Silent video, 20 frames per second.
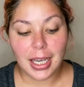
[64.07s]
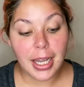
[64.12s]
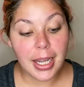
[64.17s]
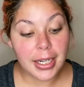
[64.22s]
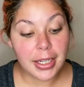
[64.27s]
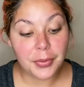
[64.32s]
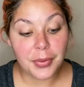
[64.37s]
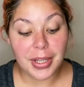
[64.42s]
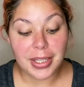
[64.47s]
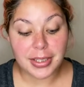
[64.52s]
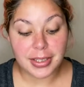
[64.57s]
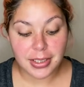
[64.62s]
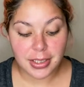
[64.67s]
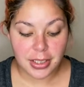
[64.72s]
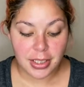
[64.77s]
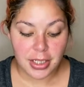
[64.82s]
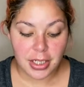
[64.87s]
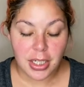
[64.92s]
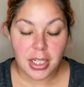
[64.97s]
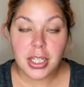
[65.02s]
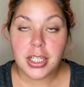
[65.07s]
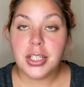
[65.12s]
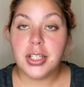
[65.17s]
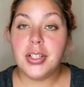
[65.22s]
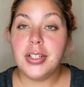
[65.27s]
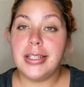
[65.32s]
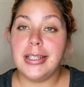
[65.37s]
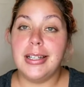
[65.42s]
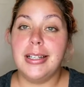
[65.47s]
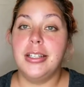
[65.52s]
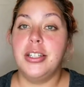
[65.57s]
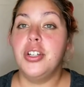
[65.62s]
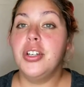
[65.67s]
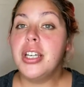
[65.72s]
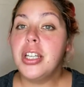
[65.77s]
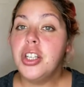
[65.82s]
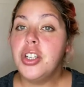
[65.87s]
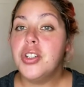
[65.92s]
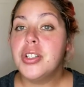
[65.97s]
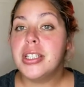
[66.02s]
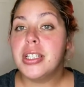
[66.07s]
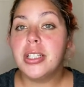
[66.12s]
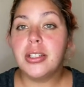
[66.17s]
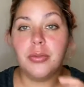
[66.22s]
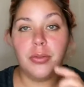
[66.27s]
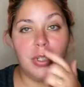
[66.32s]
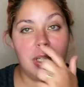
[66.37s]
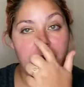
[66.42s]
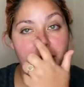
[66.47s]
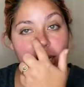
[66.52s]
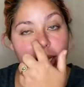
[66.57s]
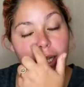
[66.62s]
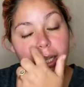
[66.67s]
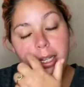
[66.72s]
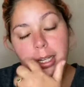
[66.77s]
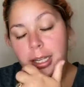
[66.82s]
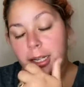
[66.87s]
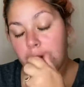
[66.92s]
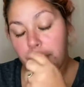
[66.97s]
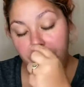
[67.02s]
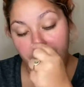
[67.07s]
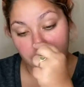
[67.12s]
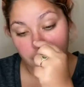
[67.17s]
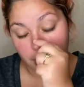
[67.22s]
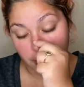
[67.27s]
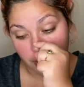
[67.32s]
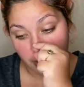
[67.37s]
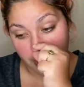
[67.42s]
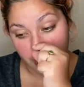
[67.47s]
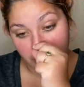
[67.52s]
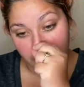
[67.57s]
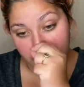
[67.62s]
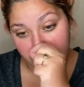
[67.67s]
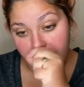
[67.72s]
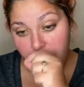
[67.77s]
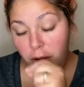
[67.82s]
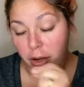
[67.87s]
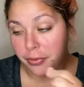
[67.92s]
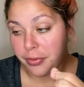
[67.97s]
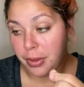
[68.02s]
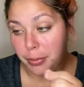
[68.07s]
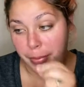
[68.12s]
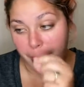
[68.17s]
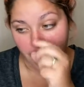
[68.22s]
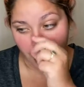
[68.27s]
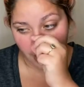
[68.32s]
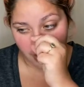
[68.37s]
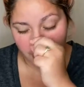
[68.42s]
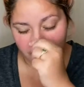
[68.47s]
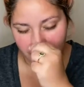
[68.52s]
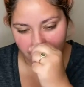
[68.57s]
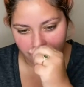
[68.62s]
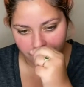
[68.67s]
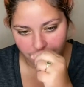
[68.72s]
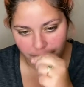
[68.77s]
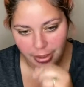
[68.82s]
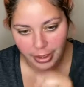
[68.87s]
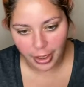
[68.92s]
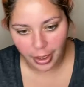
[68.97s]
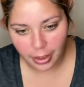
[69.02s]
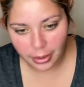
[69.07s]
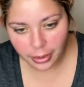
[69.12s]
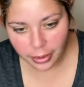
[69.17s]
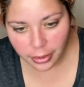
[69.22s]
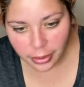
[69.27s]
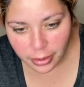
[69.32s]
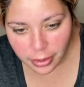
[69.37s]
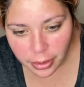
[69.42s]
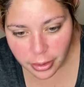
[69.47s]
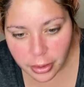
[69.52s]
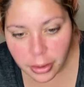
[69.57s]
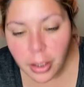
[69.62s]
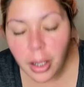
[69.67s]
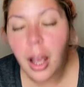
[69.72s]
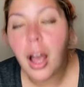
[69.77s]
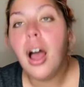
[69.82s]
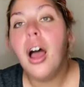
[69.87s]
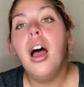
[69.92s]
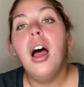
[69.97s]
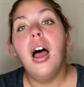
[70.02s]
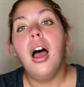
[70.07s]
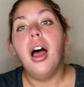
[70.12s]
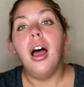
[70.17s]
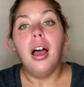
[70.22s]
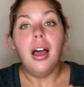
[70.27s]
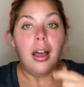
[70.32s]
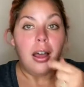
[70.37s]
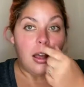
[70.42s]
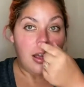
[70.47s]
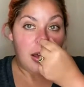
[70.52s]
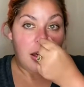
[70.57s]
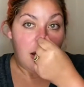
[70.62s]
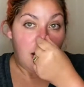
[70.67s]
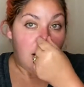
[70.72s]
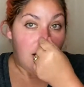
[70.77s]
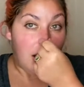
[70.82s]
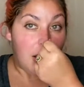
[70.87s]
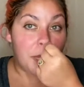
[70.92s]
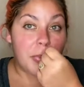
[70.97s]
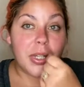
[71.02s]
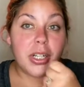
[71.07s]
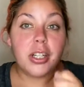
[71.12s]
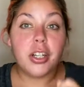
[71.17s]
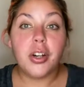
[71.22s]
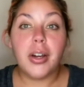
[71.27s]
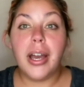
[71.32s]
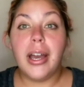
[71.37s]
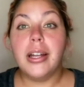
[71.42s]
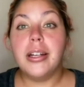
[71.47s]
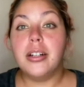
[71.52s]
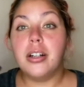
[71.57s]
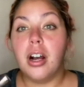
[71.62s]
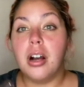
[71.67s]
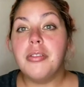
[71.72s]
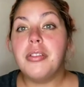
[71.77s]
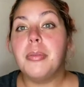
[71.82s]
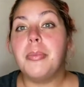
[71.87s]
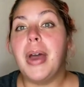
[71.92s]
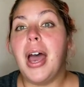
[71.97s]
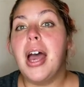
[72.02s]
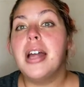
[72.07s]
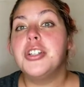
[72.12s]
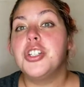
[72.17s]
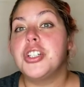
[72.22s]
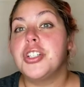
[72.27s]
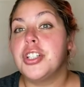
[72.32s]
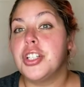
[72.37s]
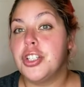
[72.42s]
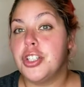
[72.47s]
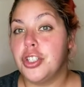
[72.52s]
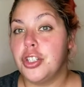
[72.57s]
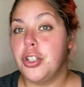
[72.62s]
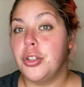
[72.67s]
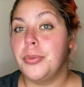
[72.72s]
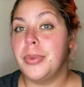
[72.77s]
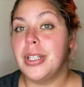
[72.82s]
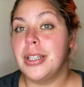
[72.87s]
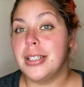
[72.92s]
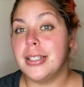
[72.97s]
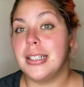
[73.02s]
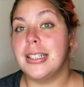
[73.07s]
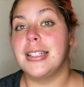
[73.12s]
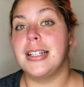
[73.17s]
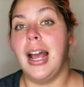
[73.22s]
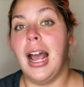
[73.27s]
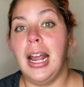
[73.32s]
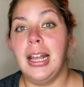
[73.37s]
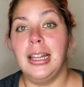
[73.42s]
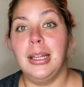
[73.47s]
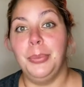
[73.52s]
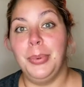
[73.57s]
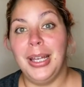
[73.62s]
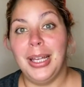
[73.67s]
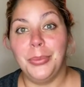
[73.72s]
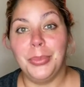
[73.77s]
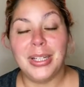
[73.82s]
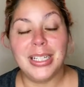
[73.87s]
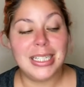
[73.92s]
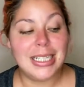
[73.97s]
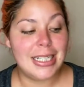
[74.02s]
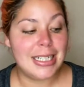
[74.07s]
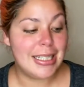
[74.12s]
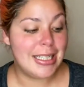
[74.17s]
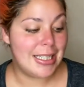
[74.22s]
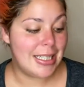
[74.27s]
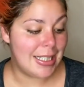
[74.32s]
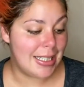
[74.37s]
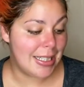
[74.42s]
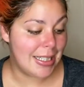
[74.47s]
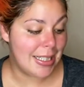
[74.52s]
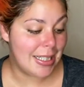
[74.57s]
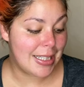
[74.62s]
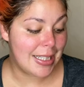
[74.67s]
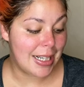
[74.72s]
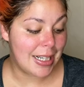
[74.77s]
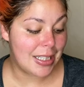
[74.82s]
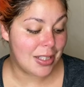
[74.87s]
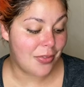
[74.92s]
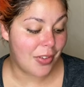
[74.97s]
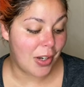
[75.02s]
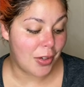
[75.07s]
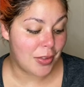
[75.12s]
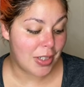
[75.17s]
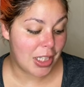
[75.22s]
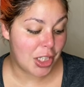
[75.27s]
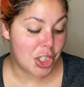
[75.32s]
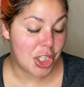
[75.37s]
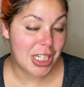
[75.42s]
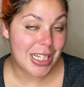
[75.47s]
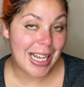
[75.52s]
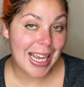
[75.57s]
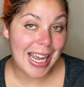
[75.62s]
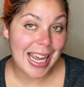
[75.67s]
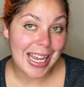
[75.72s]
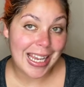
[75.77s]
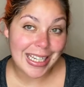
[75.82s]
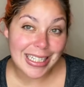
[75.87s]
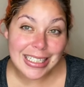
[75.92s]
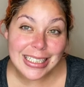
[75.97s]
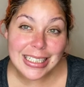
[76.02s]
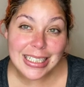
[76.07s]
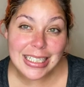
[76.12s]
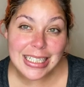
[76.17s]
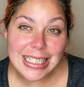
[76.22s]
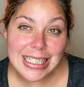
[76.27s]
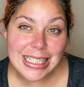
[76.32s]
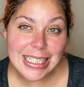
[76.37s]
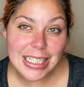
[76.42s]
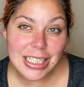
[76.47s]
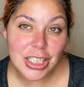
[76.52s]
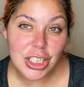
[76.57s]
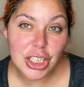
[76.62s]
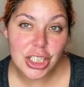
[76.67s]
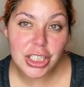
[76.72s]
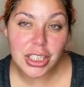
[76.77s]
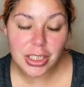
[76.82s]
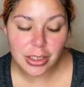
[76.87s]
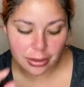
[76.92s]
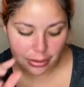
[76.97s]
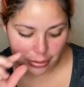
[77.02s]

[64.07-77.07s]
Anyways, so it says you can use it with, and I'm gonna go ahead and off the bat, I have a cat hair. I'm gonna go ahead and off the bat just assume that this is highly pigmented since it says foundation and concealer.